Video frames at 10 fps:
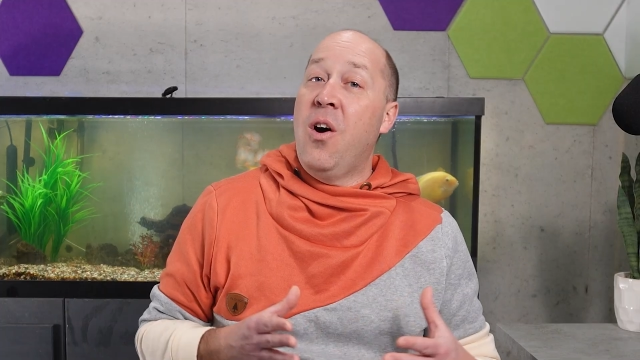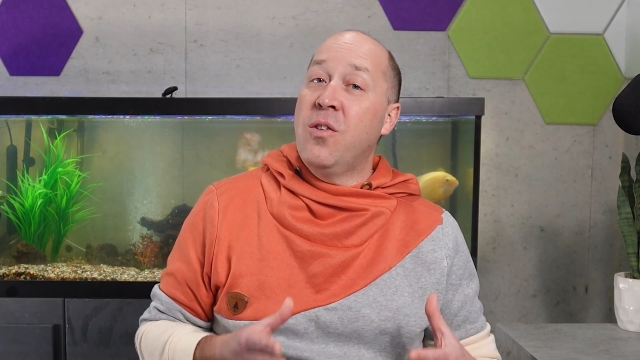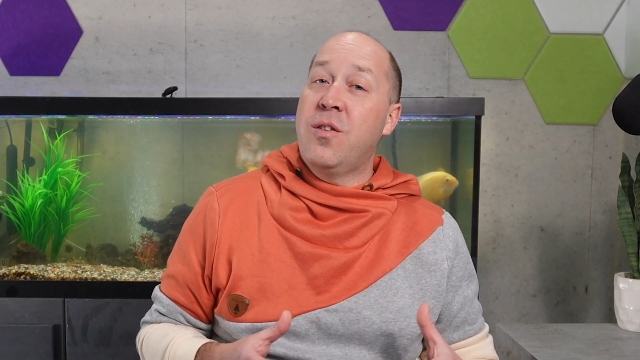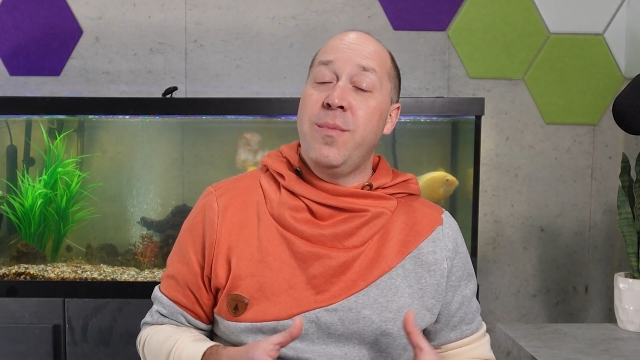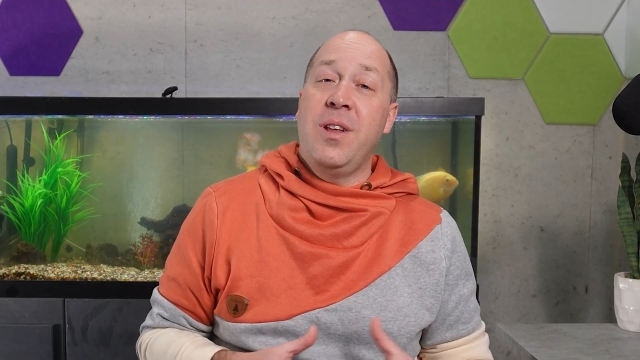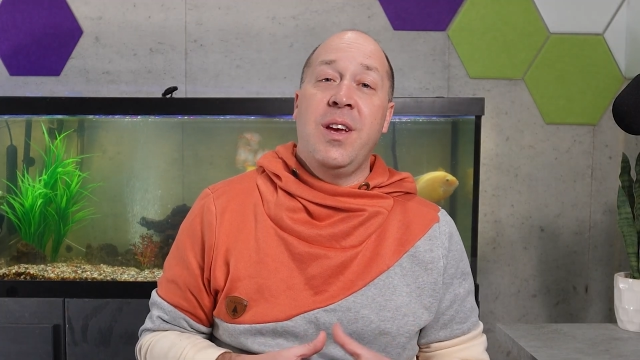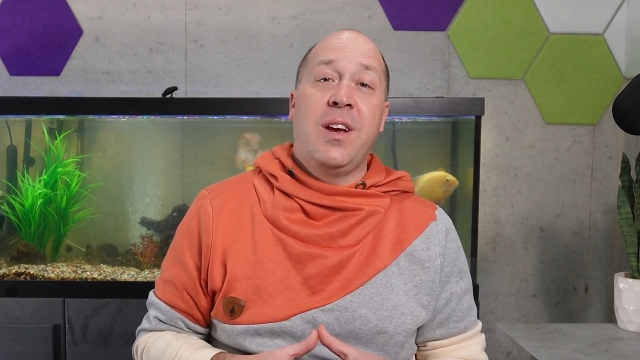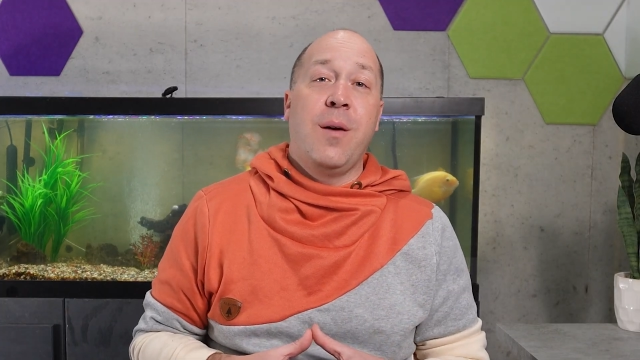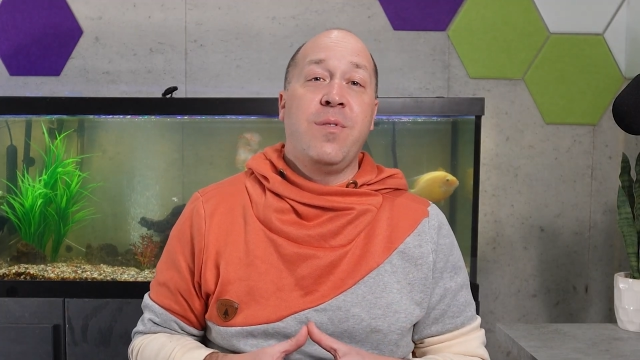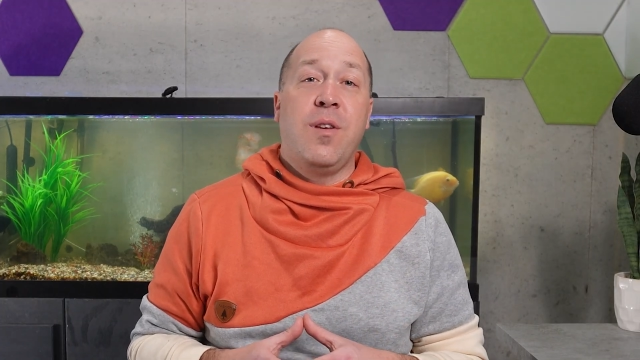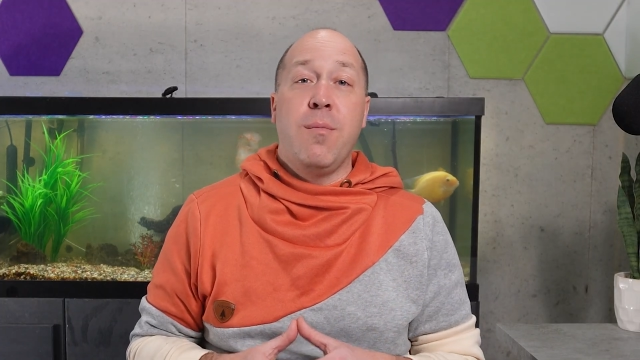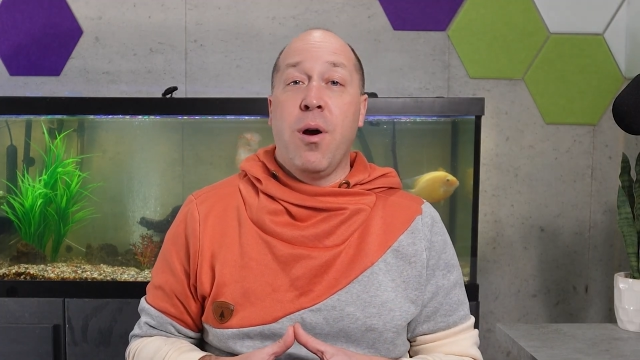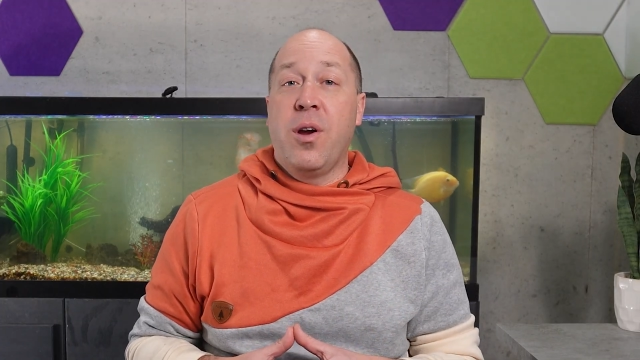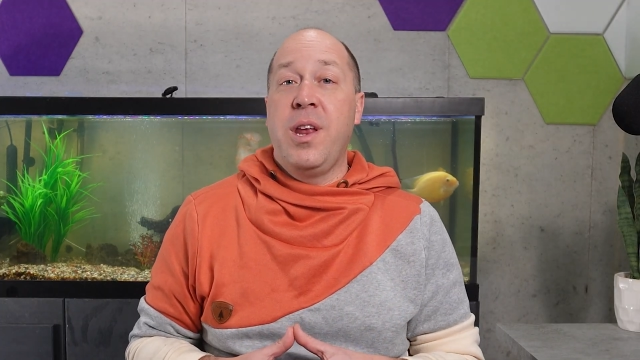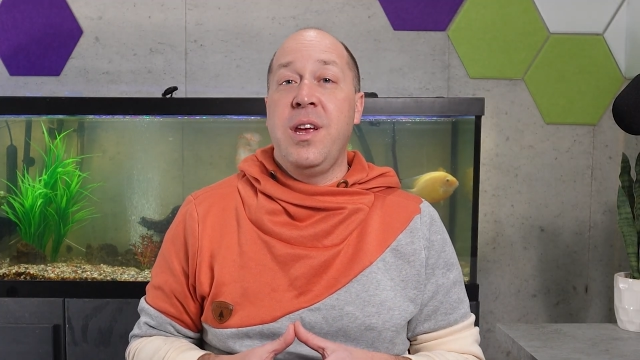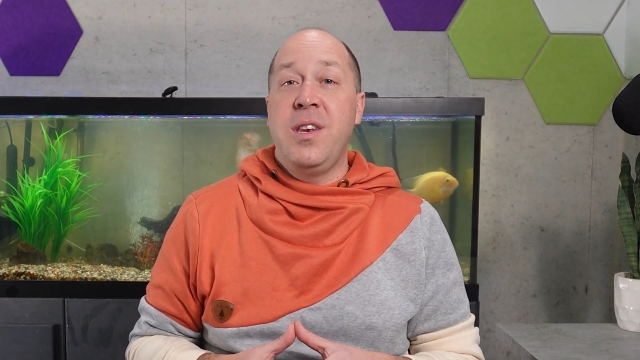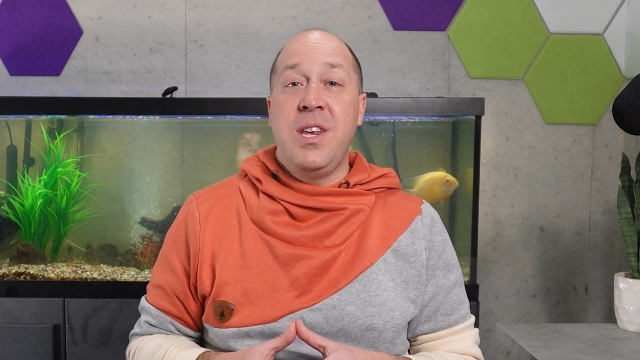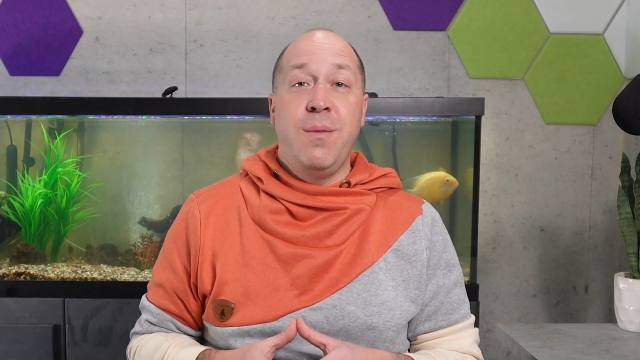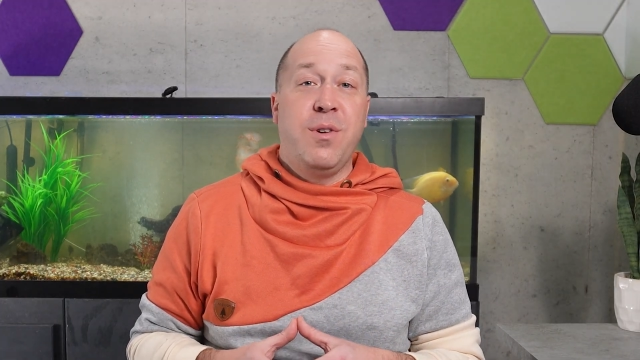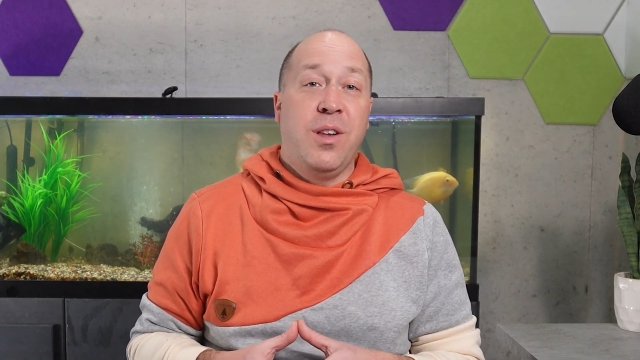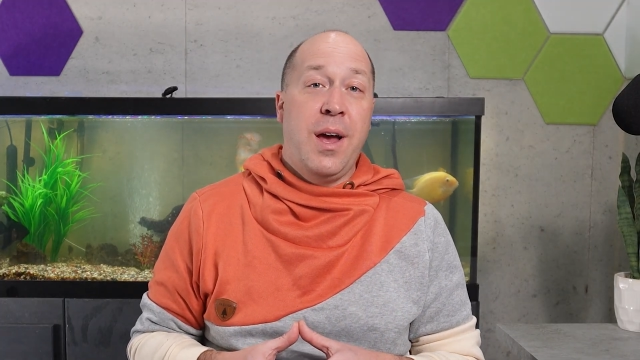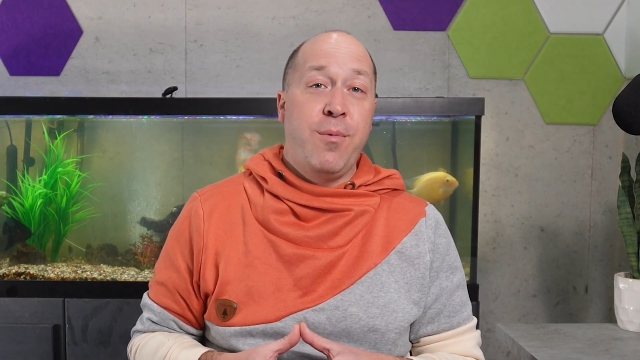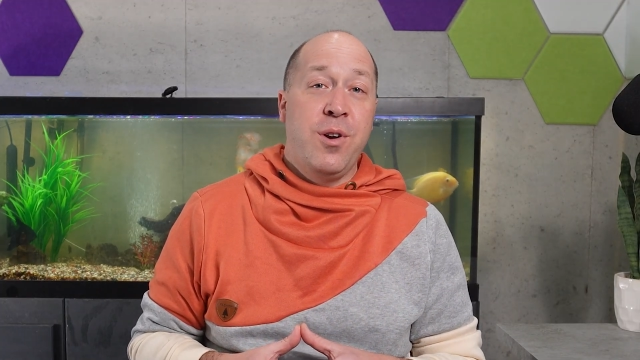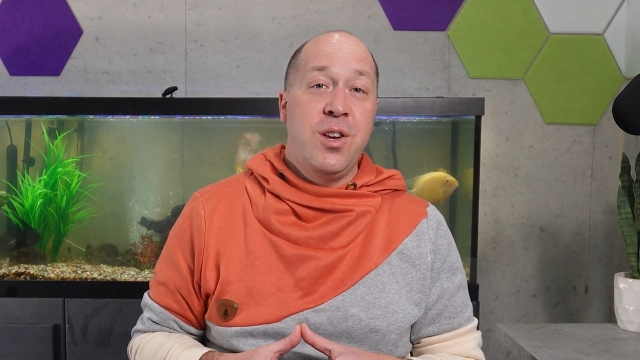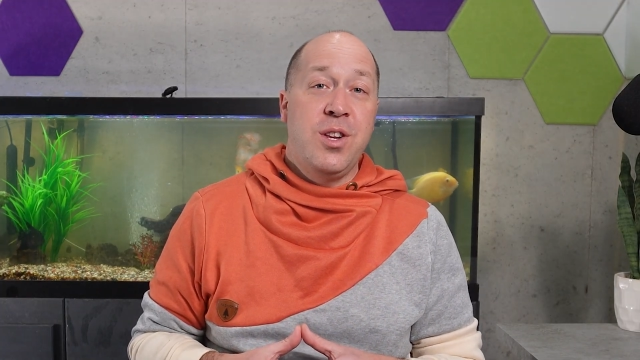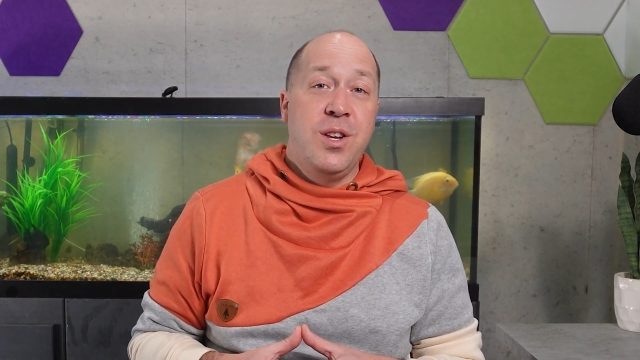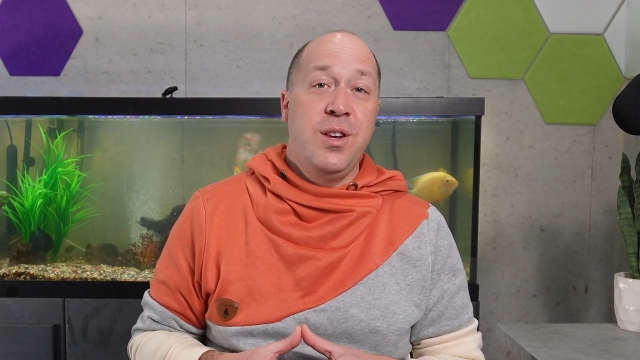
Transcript: ultimately, it comes to marketing team collaboration.